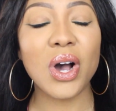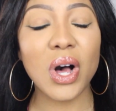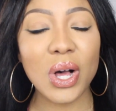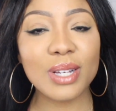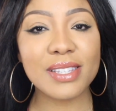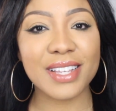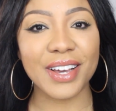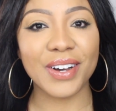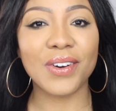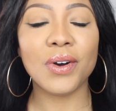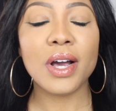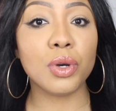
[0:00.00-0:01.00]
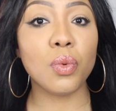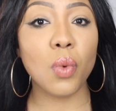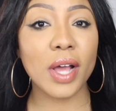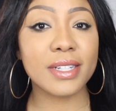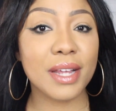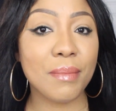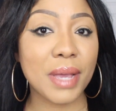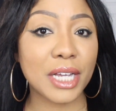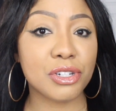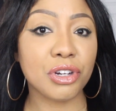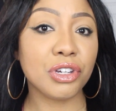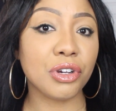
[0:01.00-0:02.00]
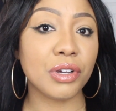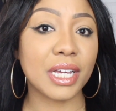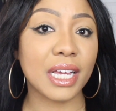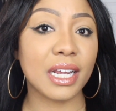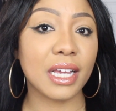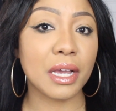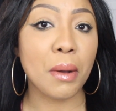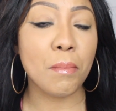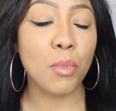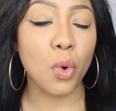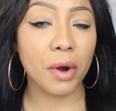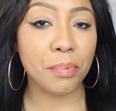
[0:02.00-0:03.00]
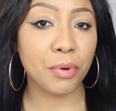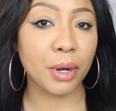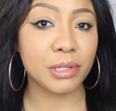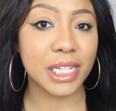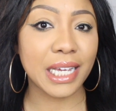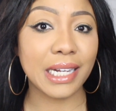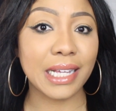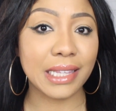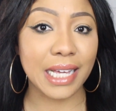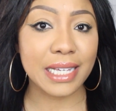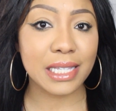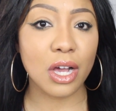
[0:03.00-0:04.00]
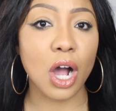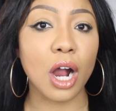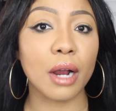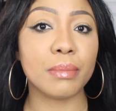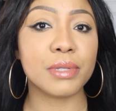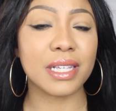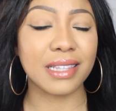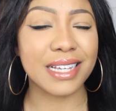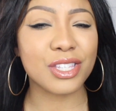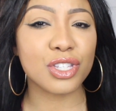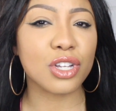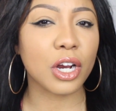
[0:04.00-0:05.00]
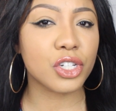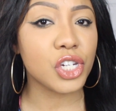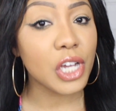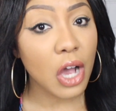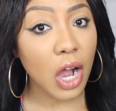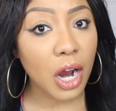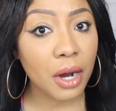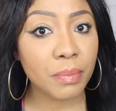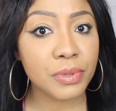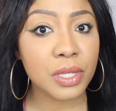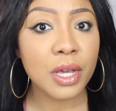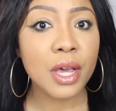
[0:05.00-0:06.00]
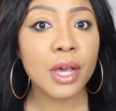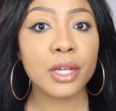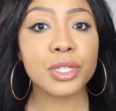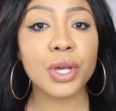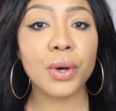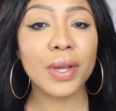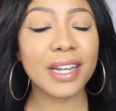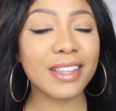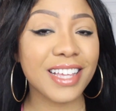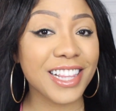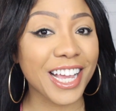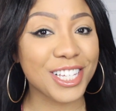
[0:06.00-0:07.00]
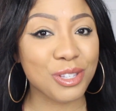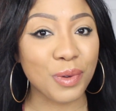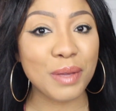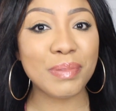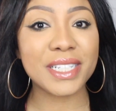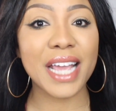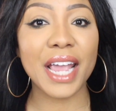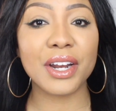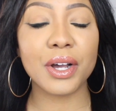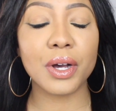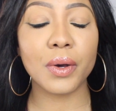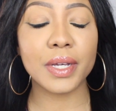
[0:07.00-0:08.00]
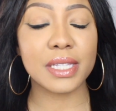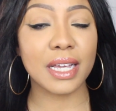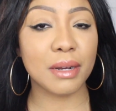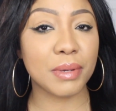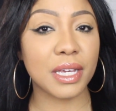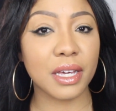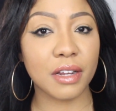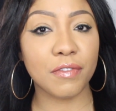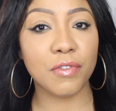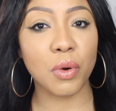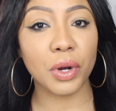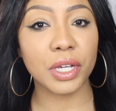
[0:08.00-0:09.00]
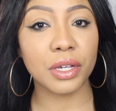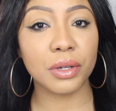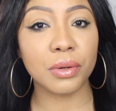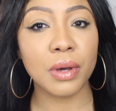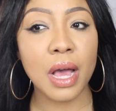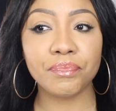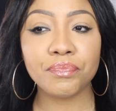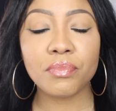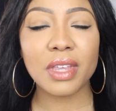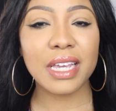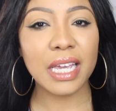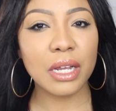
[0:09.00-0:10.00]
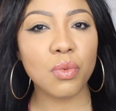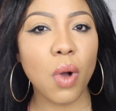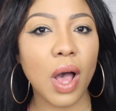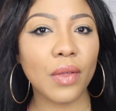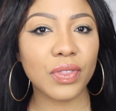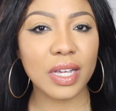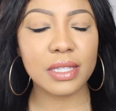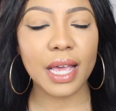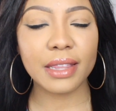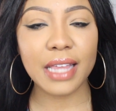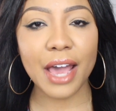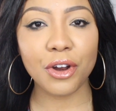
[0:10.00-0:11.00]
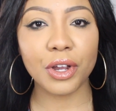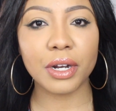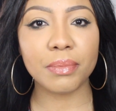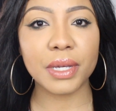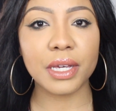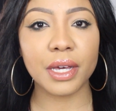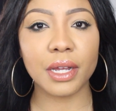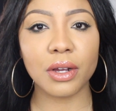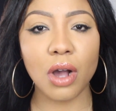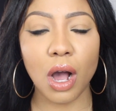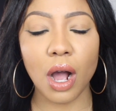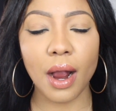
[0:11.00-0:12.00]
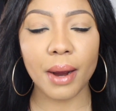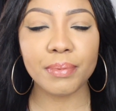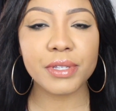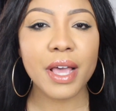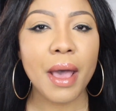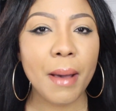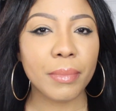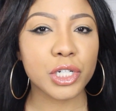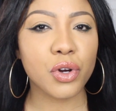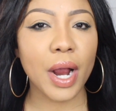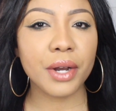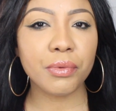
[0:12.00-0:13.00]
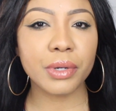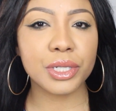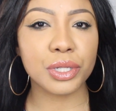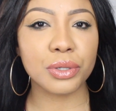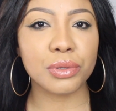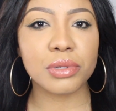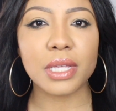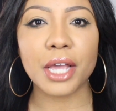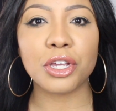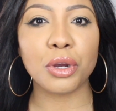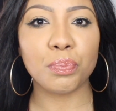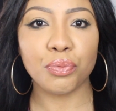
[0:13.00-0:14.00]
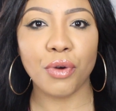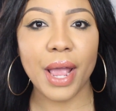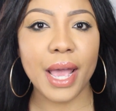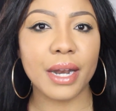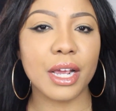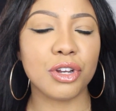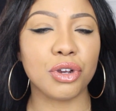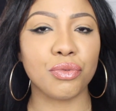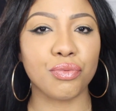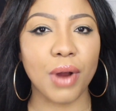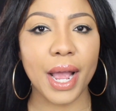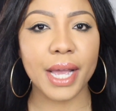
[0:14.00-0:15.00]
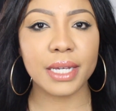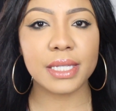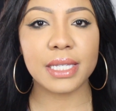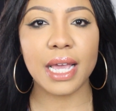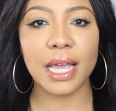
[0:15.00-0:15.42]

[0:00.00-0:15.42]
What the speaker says: Also, you'll want to make sure you're getting more protein, less carbs, less starchy carbs. So anything like sweet potato is going to be good for you. Quinoa, things like that are going to be good carbs, but try to reduce like your bread and your rice